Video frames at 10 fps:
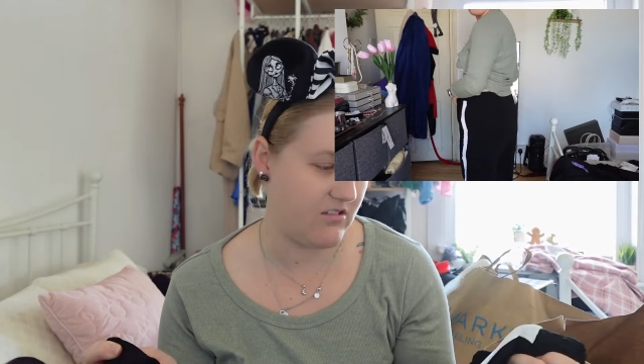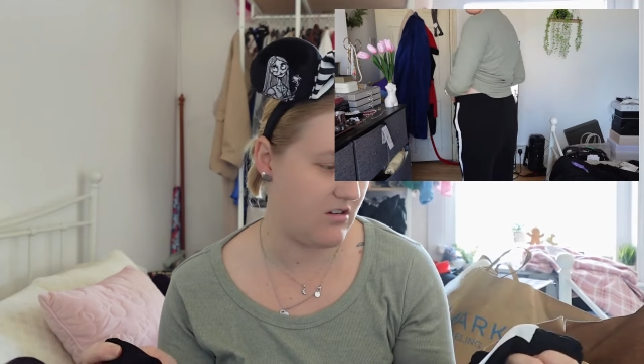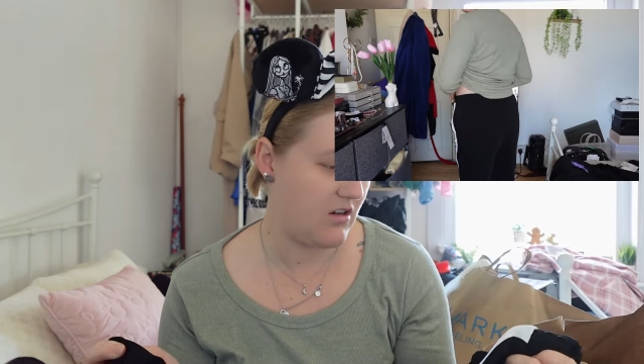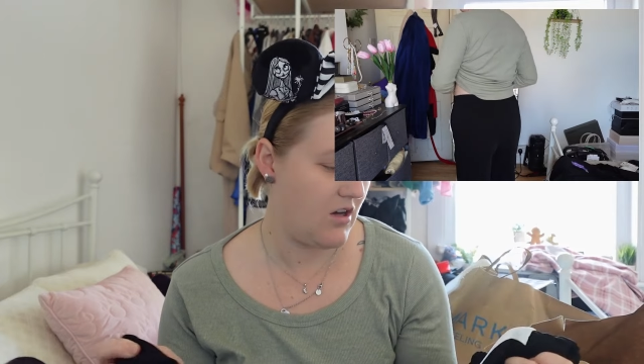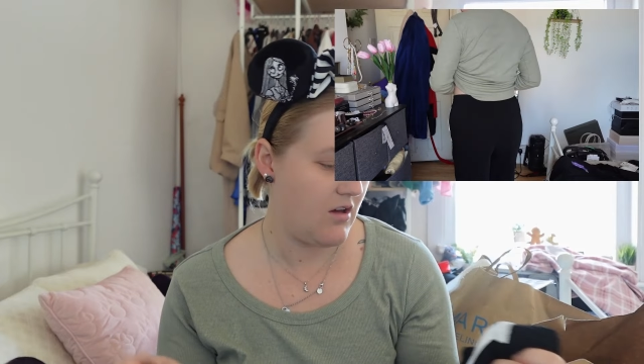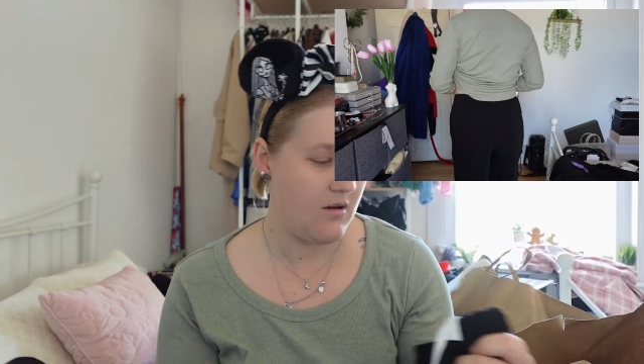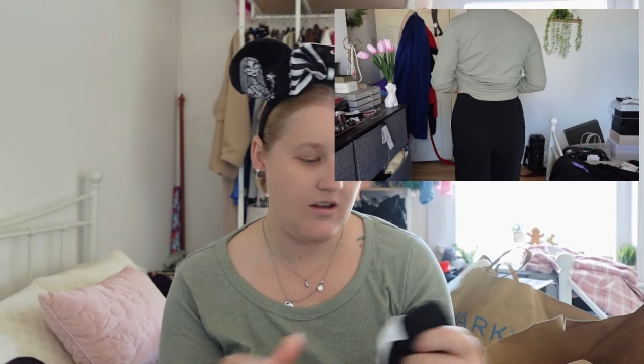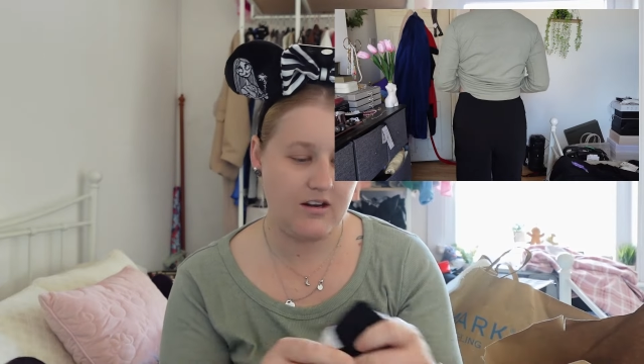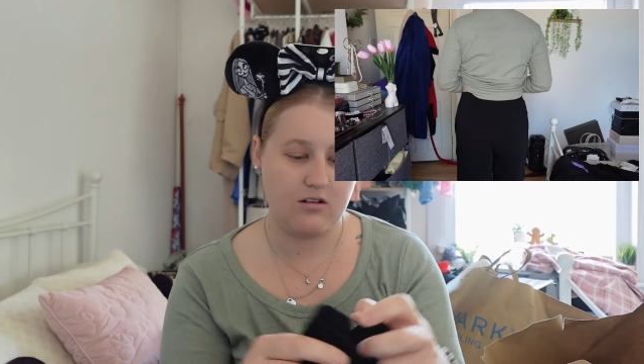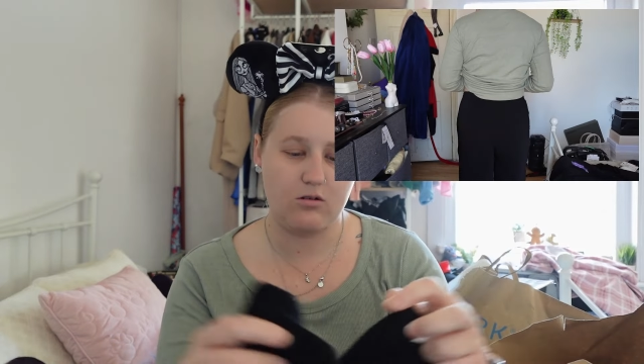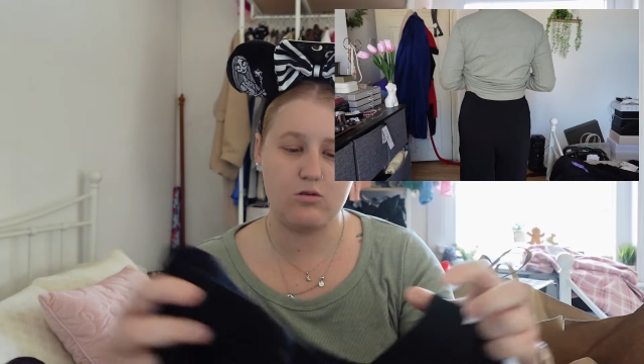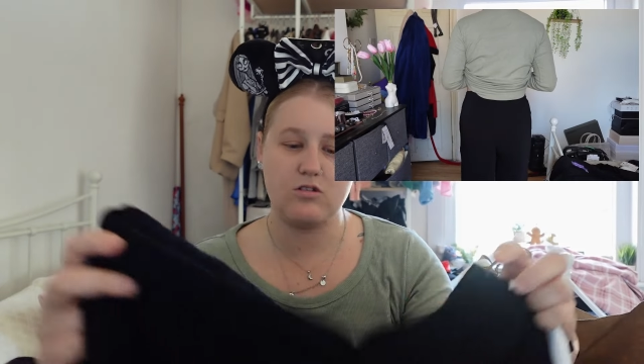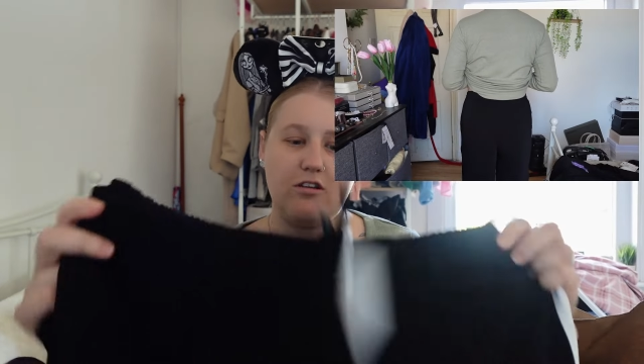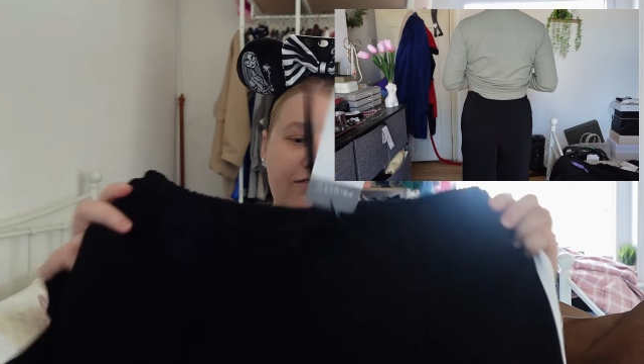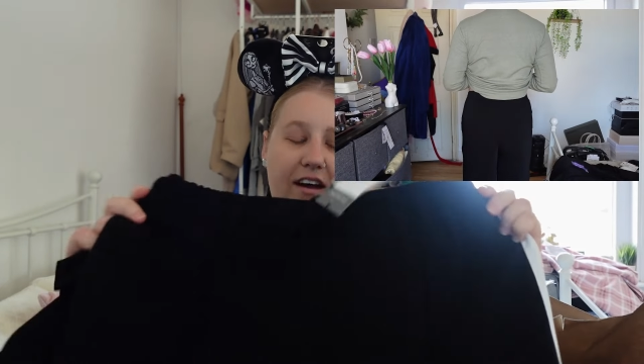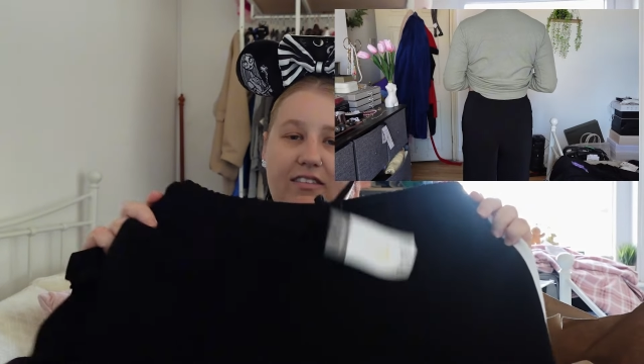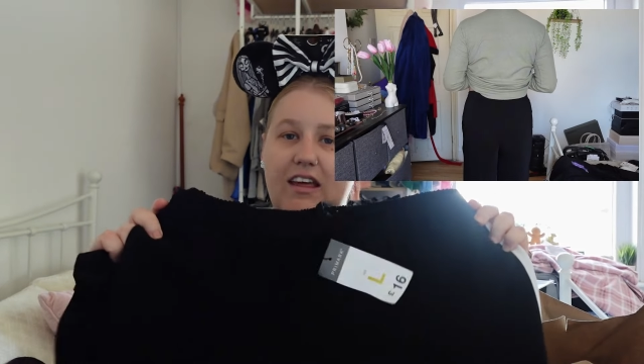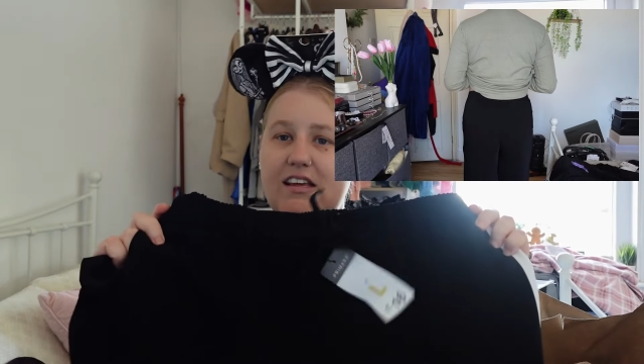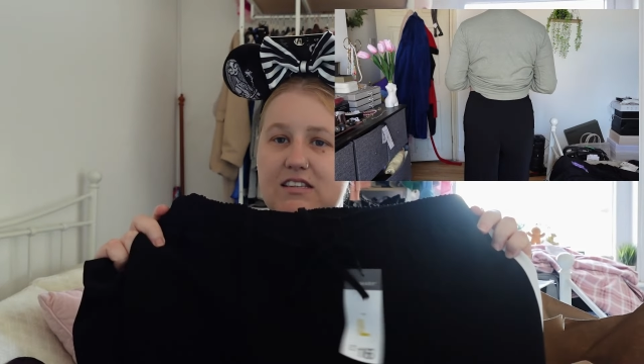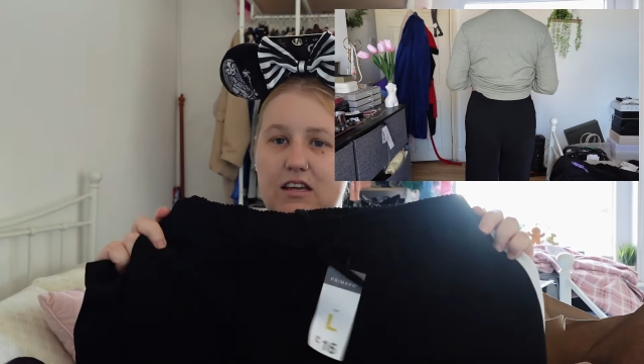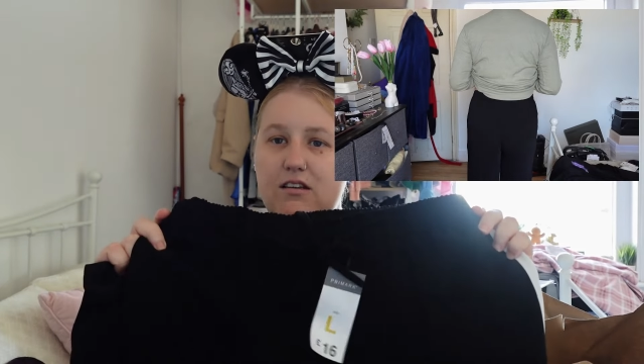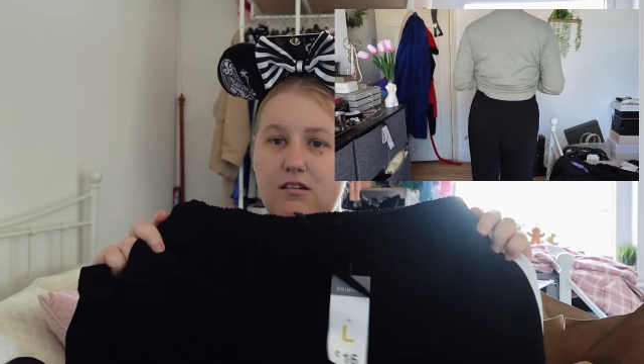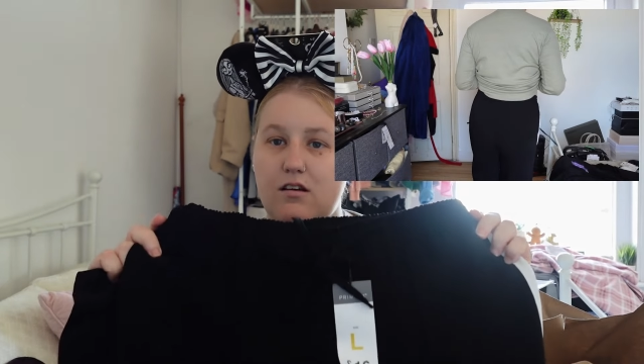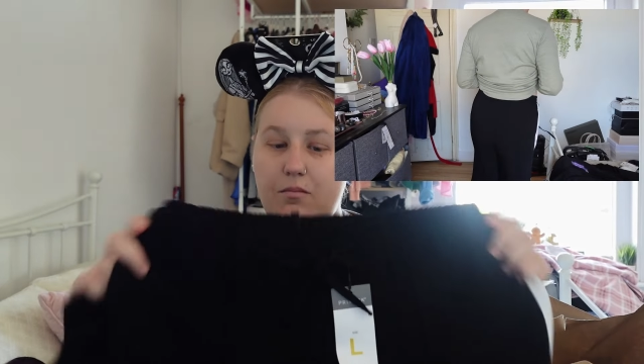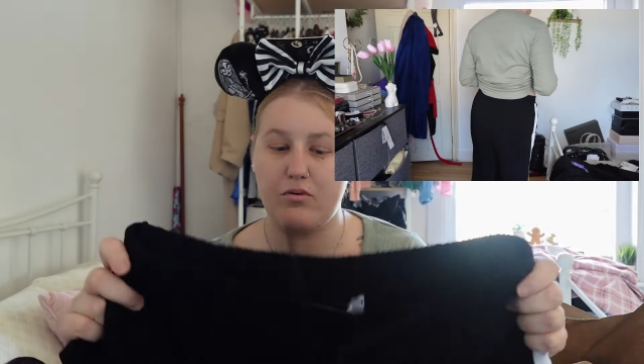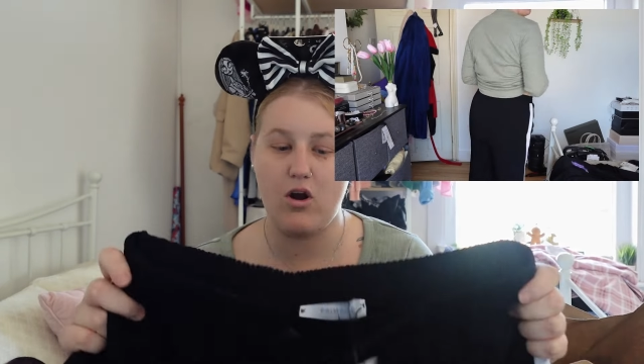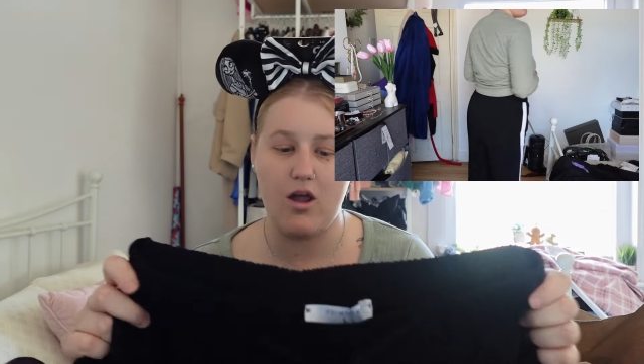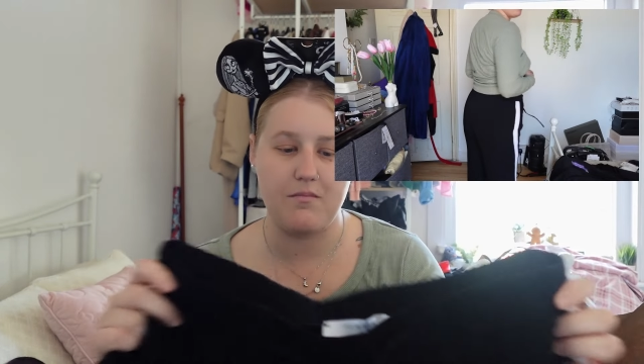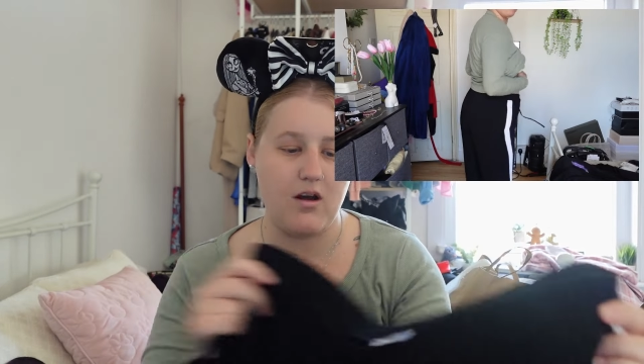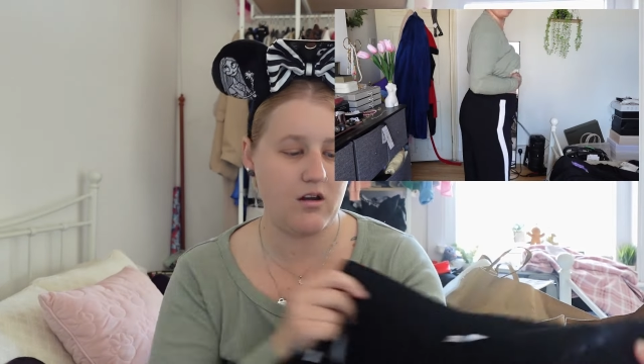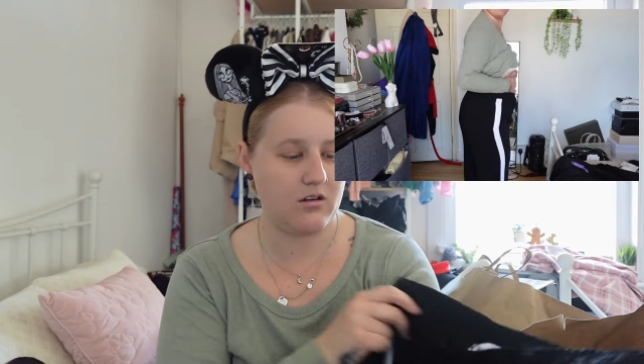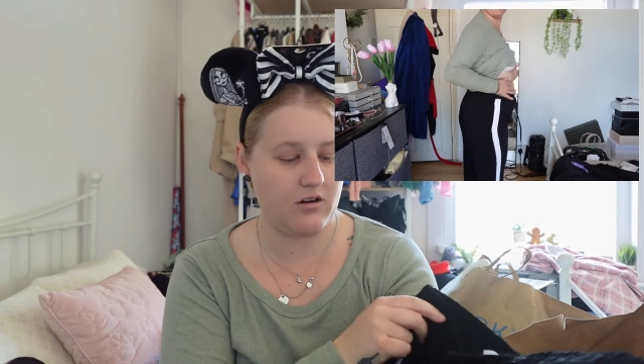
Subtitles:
And now, of course, I found these in Primark.